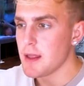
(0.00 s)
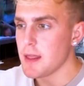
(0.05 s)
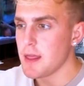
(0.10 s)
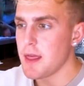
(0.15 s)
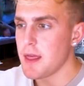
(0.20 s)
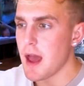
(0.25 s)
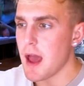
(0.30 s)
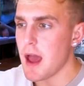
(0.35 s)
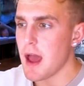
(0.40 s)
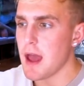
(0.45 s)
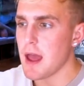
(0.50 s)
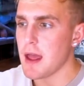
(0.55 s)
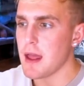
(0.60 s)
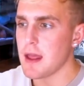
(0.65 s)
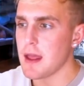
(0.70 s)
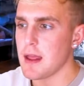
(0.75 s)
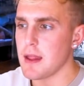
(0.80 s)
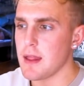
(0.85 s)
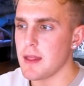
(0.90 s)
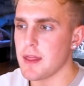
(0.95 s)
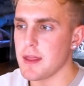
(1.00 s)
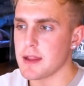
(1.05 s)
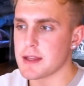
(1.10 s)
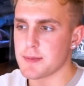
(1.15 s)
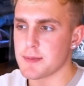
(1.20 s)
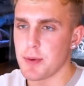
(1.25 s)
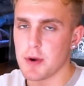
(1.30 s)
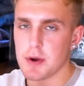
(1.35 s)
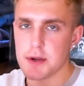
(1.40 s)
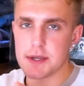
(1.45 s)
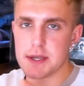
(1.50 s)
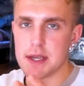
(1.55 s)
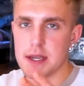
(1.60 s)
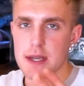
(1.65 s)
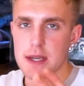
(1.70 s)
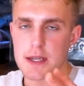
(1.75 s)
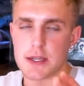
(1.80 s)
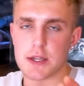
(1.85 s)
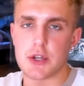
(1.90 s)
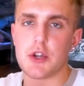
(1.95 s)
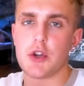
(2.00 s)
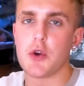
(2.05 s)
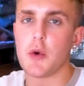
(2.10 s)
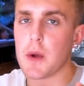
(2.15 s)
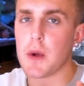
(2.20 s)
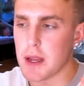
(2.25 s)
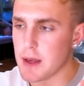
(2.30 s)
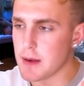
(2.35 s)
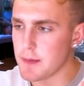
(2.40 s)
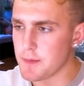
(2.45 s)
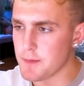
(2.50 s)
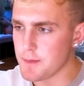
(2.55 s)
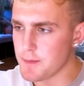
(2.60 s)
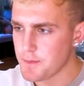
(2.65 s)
that this person is everyone, doing. Everyone